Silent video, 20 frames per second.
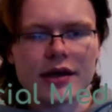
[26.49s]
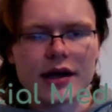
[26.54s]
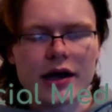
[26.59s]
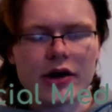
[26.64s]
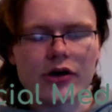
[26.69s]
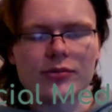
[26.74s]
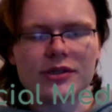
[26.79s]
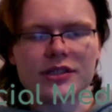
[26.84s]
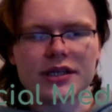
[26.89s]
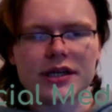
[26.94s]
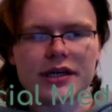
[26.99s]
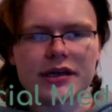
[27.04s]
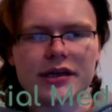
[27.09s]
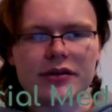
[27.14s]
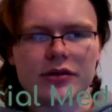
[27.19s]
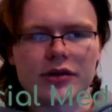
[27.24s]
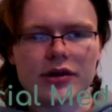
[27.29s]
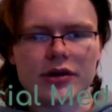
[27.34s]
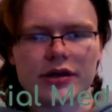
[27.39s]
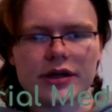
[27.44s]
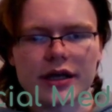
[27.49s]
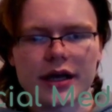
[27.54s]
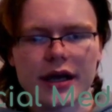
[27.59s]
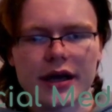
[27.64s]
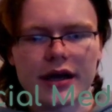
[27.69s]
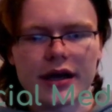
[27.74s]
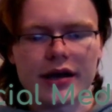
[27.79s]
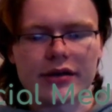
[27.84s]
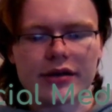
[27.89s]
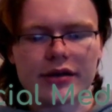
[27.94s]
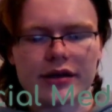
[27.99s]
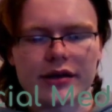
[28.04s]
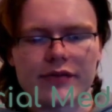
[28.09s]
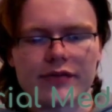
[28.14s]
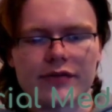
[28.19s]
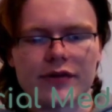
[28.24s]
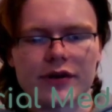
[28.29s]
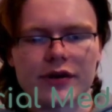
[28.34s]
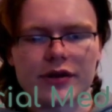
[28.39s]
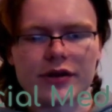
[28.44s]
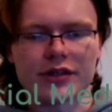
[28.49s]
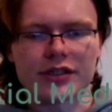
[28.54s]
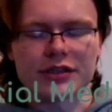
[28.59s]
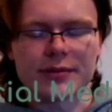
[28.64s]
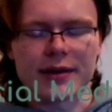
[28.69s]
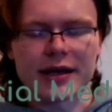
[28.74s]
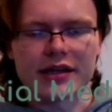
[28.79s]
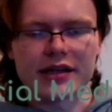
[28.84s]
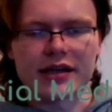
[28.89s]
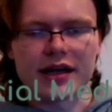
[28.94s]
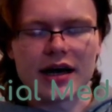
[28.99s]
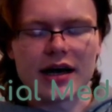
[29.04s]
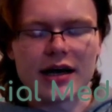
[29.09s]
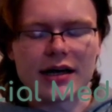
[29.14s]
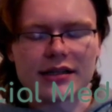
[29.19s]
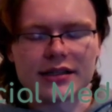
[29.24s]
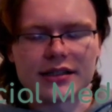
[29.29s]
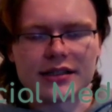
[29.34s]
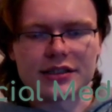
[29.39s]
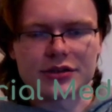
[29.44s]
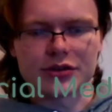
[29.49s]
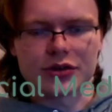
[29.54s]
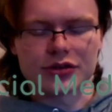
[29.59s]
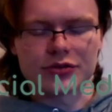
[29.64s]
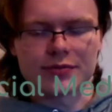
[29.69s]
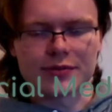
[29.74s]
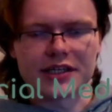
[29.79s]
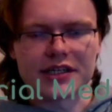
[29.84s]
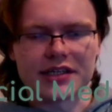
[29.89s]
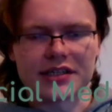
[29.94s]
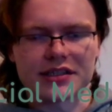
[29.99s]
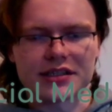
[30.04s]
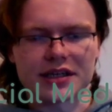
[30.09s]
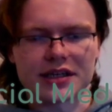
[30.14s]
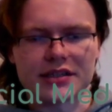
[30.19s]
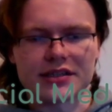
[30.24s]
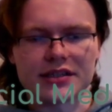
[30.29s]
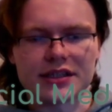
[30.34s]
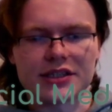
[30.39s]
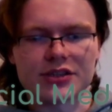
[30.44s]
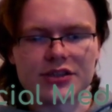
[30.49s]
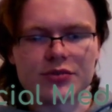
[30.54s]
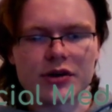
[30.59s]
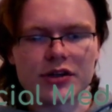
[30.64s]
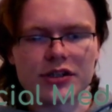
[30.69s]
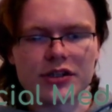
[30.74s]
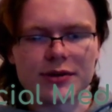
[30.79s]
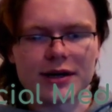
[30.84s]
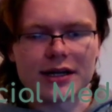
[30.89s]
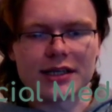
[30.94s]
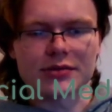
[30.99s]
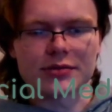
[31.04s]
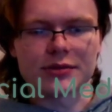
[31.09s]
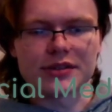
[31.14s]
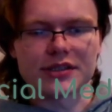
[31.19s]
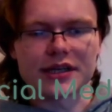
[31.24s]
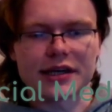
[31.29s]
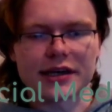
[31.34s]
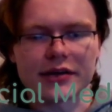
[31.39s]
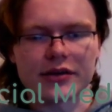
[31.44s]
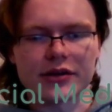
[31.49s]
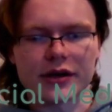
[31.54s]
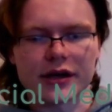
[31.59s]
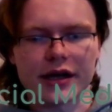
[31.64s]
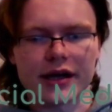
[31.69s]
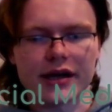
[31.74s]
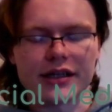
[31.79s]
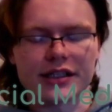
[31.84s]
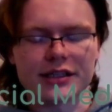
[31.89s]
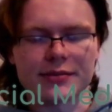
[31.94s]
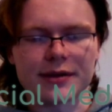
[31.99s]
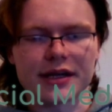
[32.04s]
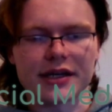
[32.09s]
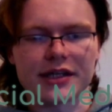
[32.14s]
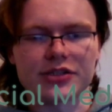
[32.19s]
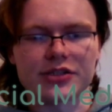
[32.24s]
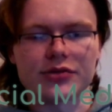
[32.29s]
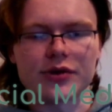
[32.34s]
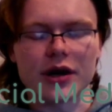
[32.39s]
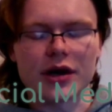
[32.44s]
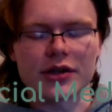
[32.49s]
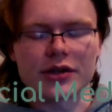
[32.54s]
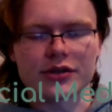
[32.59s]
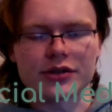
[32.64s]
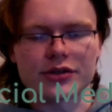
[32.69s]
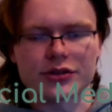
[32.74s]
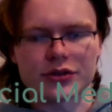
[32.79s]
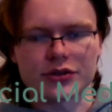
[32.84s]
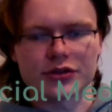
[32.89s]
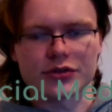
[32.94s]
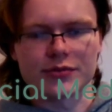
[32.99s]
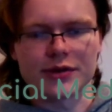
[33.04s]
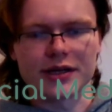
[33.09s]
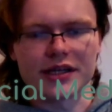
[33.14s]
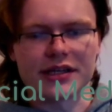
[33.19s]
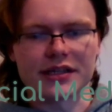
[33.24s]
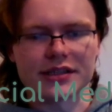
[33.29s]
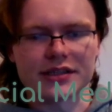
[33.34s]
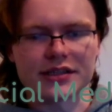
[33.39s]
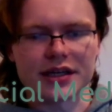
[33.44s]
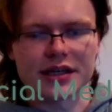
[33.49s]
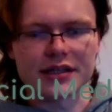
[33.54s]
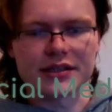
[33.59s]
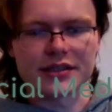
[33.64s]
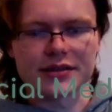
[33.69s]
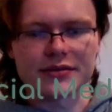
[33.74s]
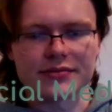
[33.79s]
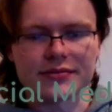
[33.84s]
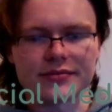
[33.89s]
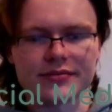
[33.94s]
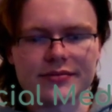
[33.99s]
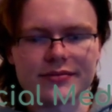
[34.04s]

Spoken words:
I will be taking a look at how they can further expand on these social media sites, as well as possibly take a look at expanding to other social media sites.